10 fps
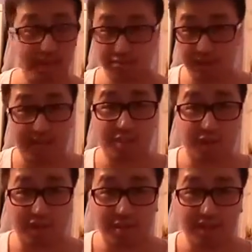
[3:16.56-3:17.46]
And
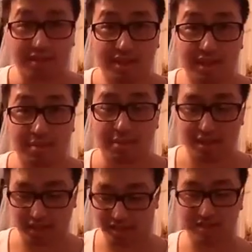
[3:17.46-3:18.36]
that's what I mean,
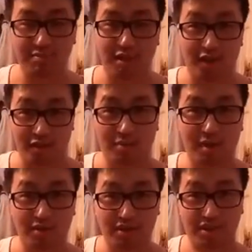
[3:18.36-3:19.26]
because of the
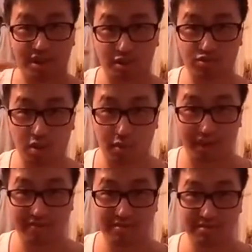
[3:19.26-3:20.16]
bones still
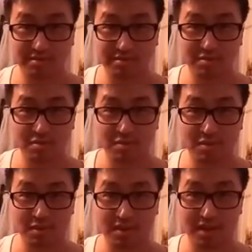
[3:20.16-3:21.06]
growing.
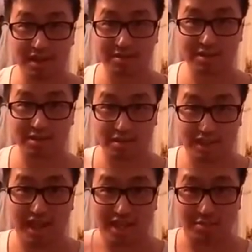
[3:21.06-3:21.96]
Yeah,
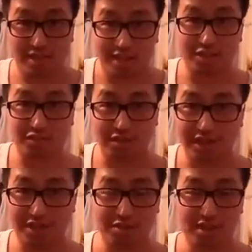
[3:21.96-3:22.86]
so it has potential
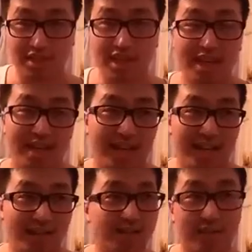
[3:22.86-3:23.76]
for injuries.
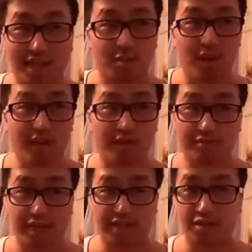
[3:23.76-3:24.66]
And so that's
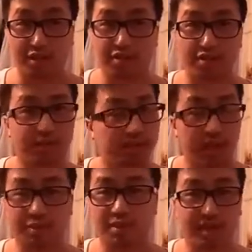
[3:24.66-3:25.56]
why, as a youngster, you
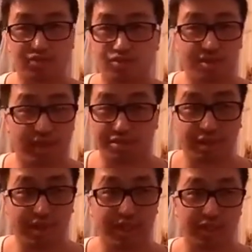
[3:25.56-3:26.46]
gotta be
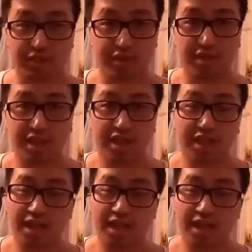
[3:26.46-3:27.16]
really, really careful.